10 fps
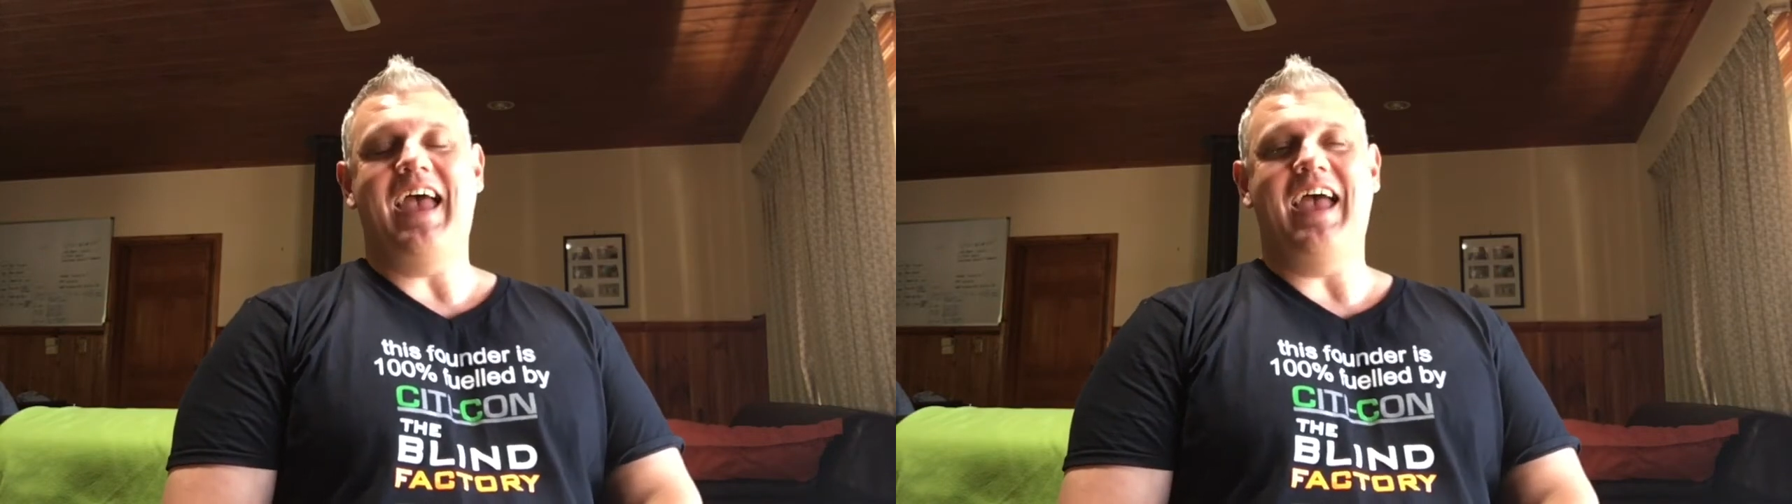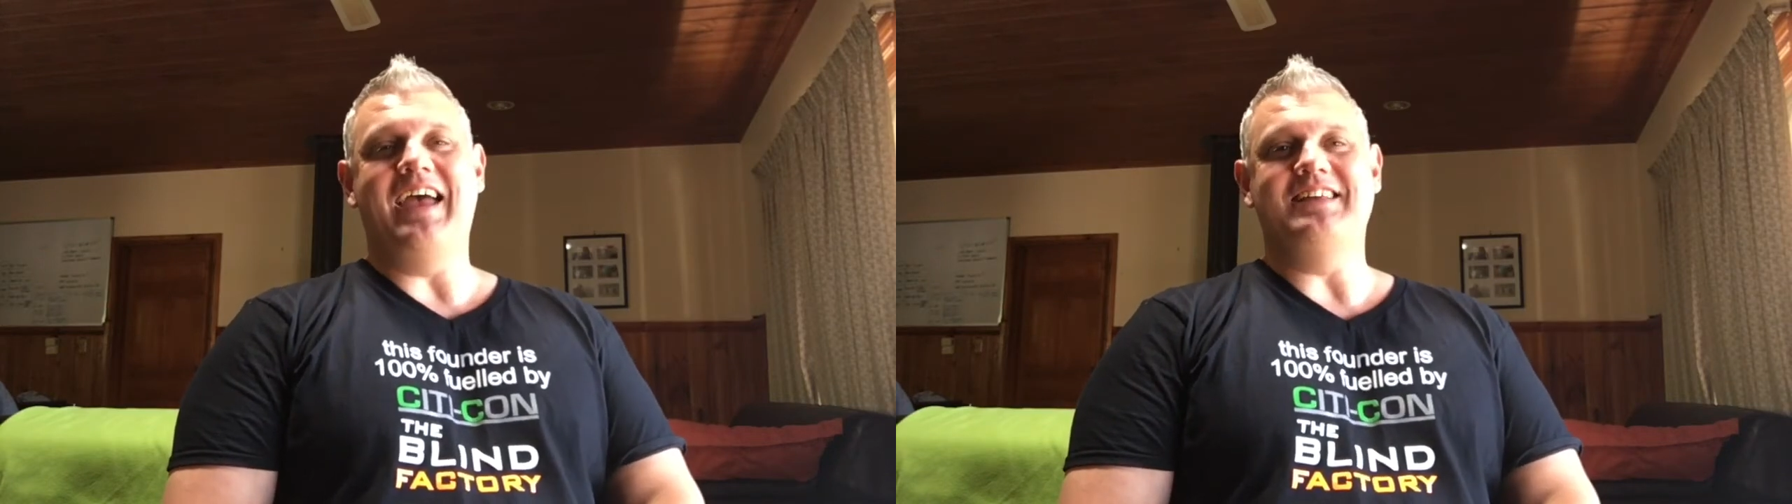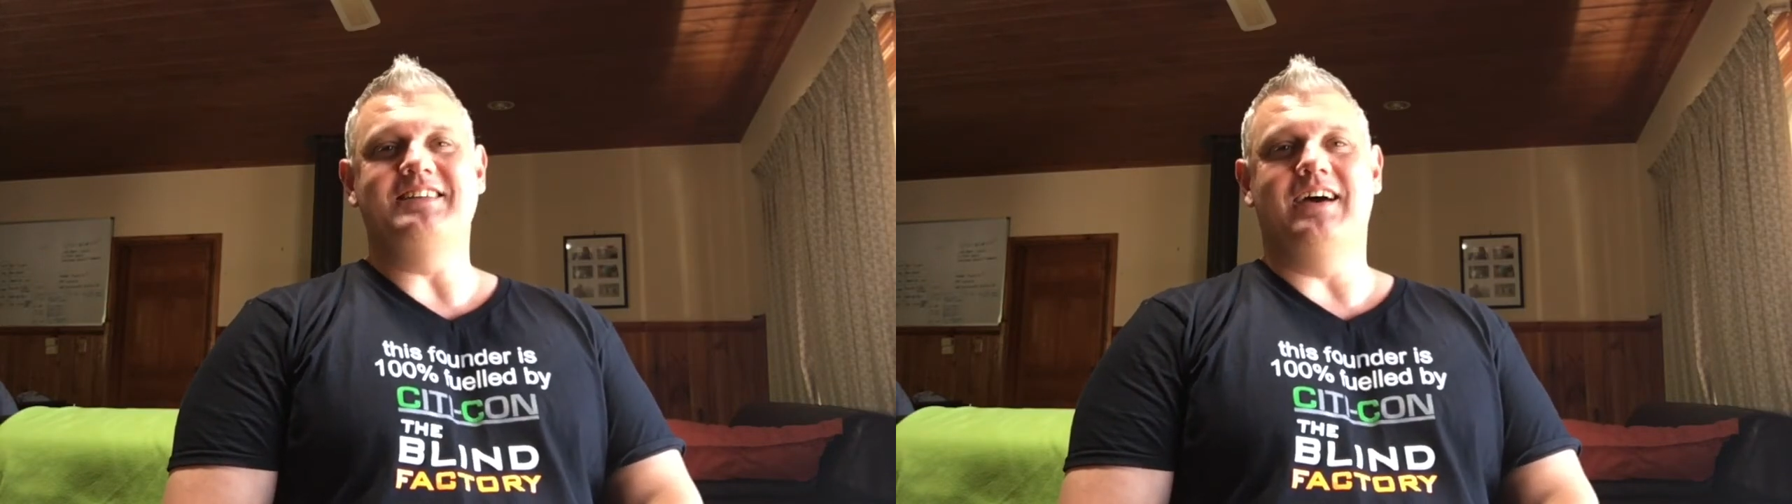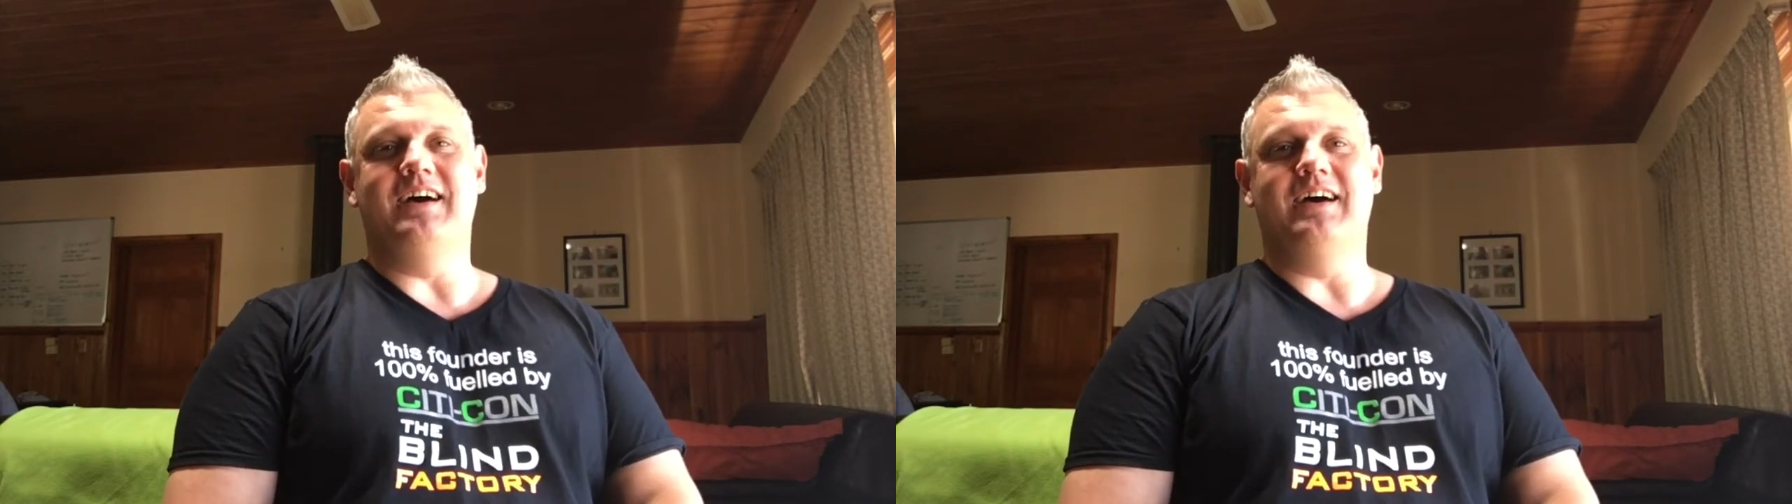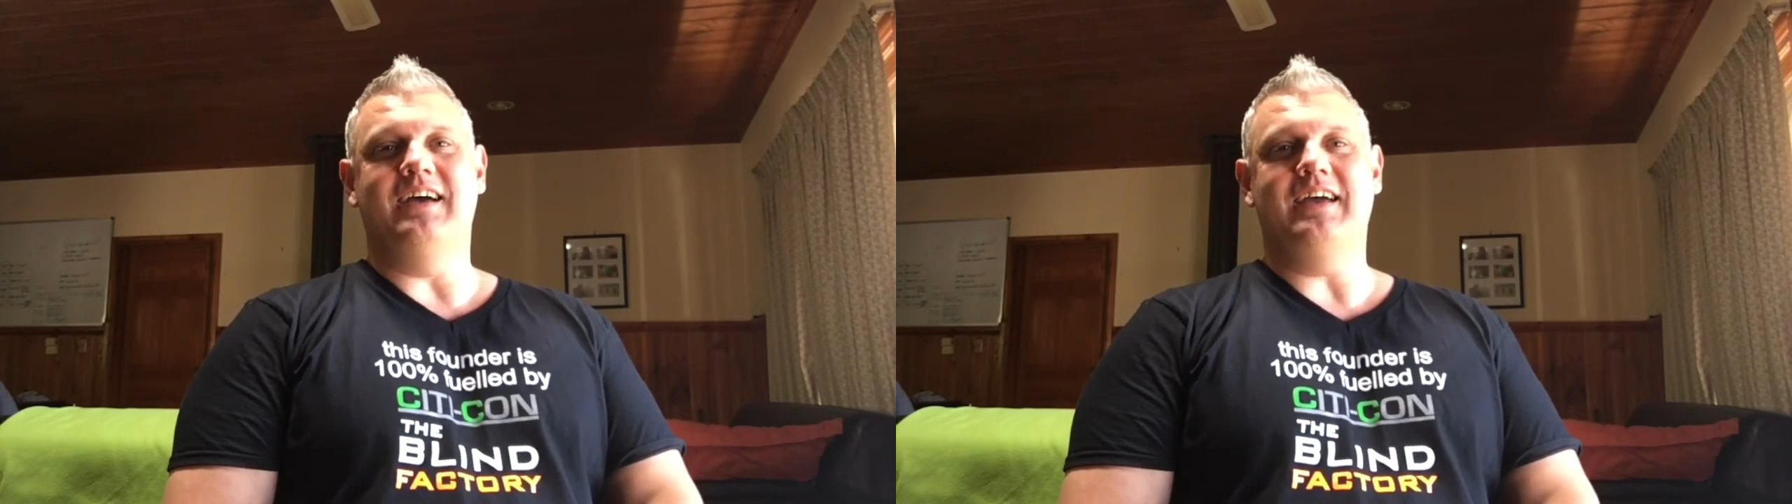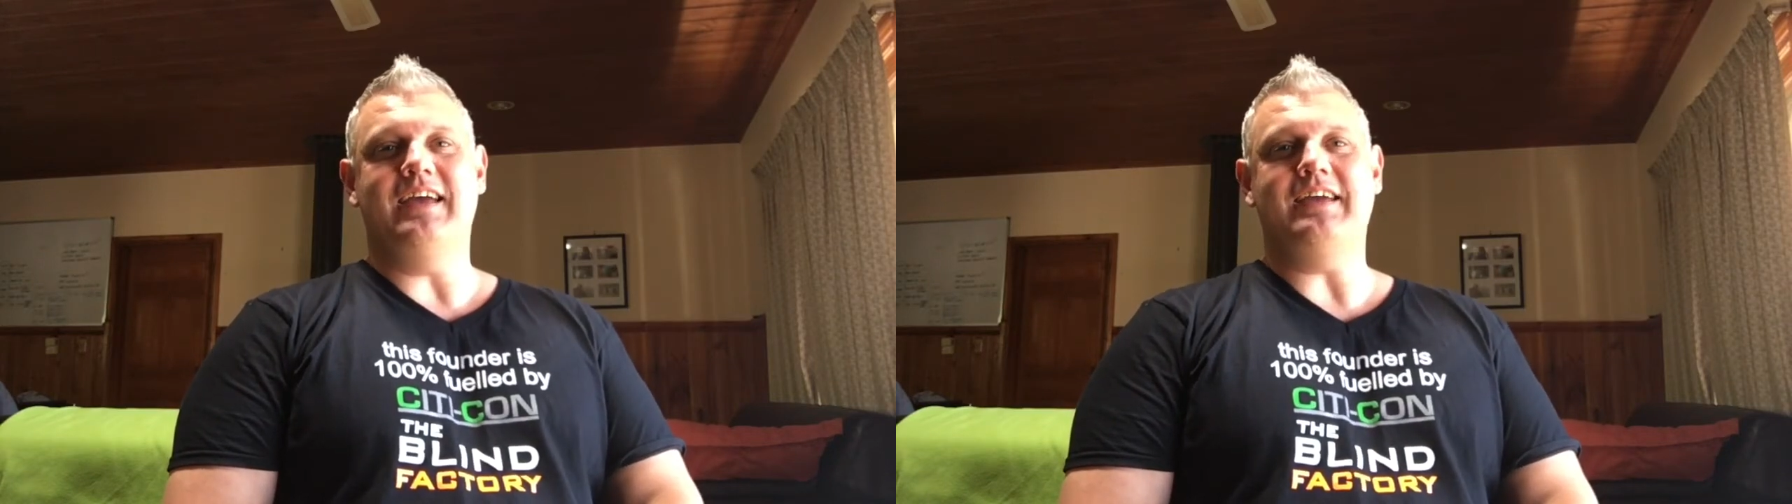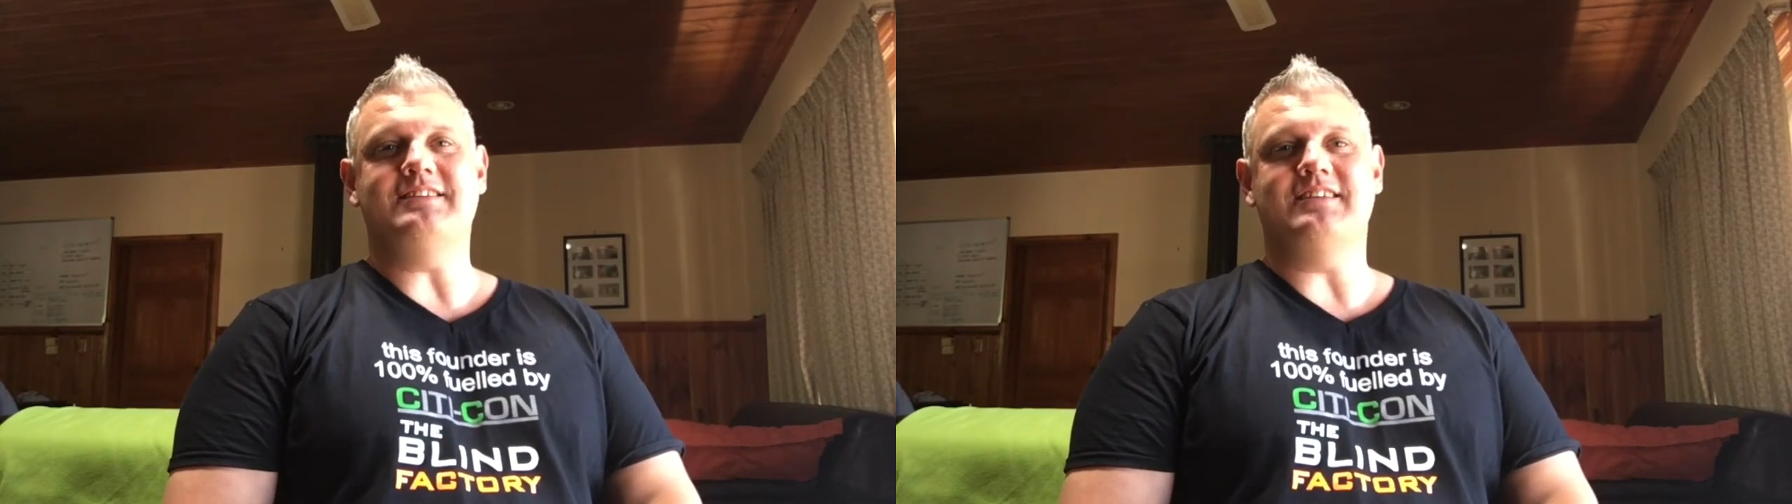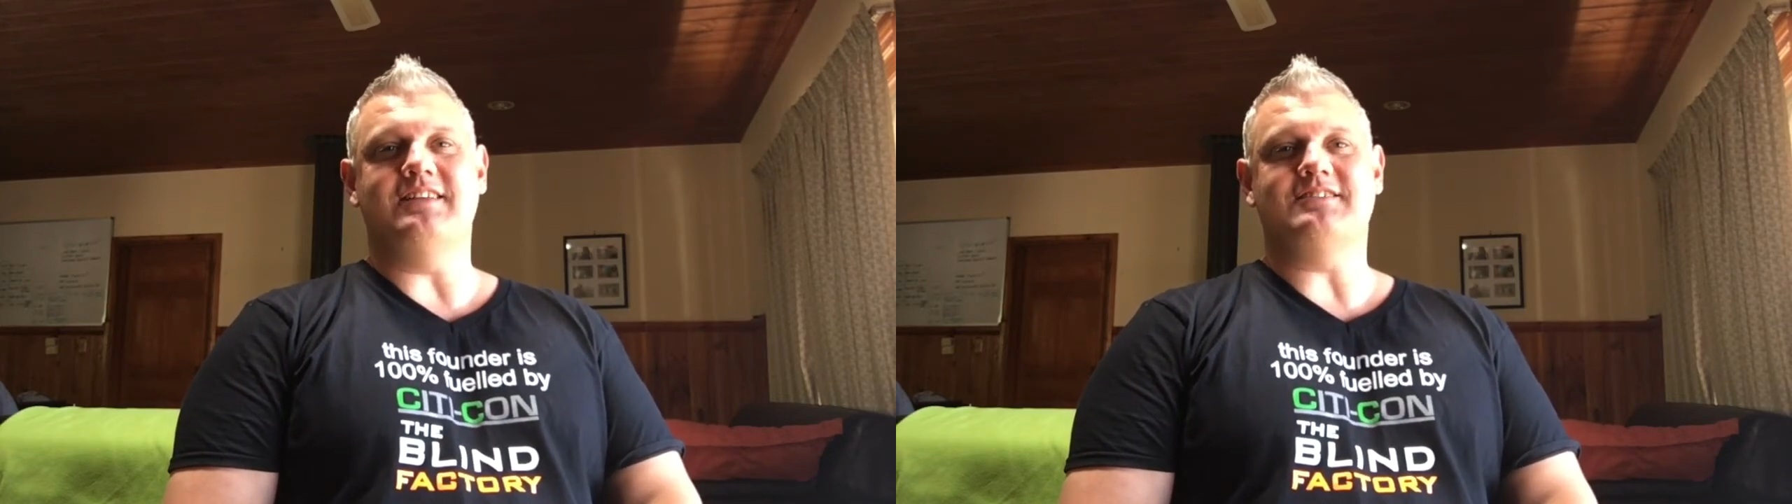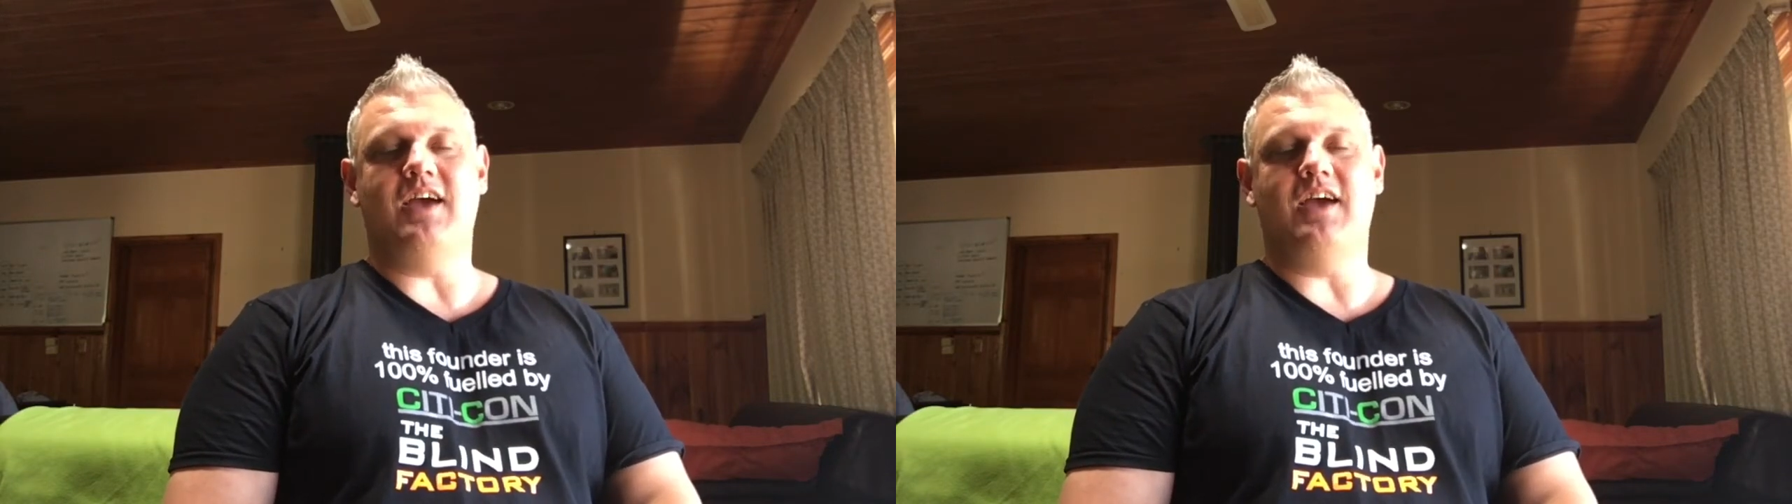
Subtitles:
And he said,